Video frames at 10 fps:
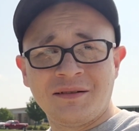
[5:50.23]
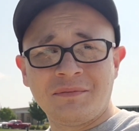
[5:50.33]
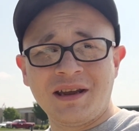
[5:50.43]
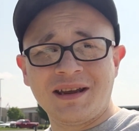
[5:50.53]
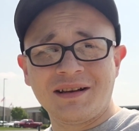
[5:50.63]

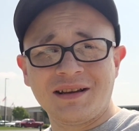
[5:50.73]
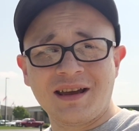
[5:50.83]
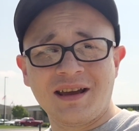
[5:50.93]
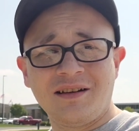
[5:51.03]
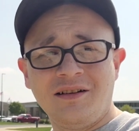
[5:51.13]
Bacon,
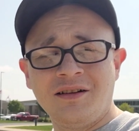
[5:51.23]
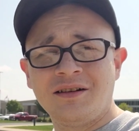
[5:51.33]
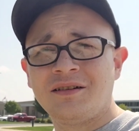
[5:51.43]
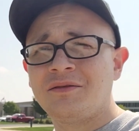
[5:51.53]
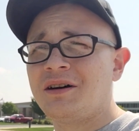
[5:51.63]
kale,
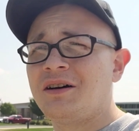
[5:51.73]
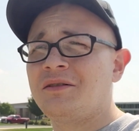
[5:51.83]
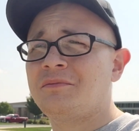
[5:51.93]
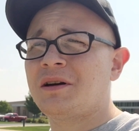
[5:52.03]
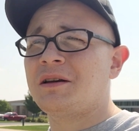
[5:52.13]
well,
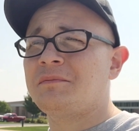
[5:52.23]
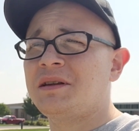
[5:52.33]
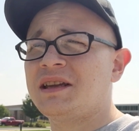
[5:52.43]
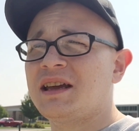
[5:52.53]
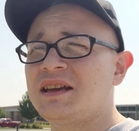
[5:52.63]
probably
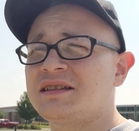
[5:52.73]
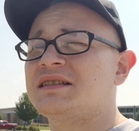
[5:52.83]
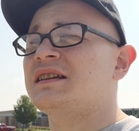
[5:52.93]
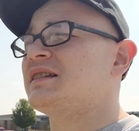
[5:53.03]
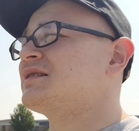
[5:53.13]

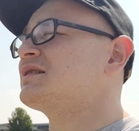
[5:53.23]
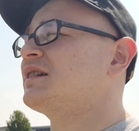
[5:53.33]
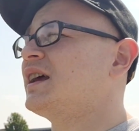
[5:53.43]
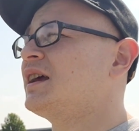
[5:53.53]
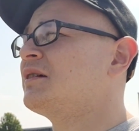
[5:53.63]
BKCs
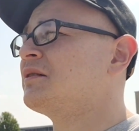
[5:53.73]
today.